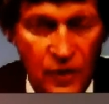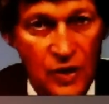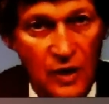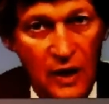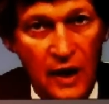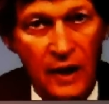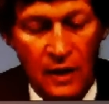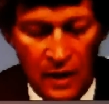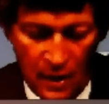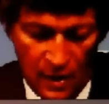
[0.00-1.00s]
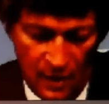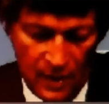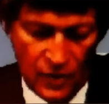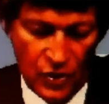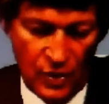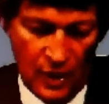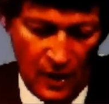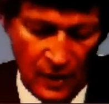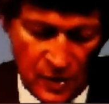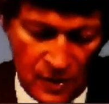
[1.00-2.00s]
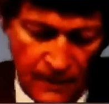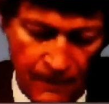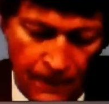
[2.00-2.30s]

engineering engineers.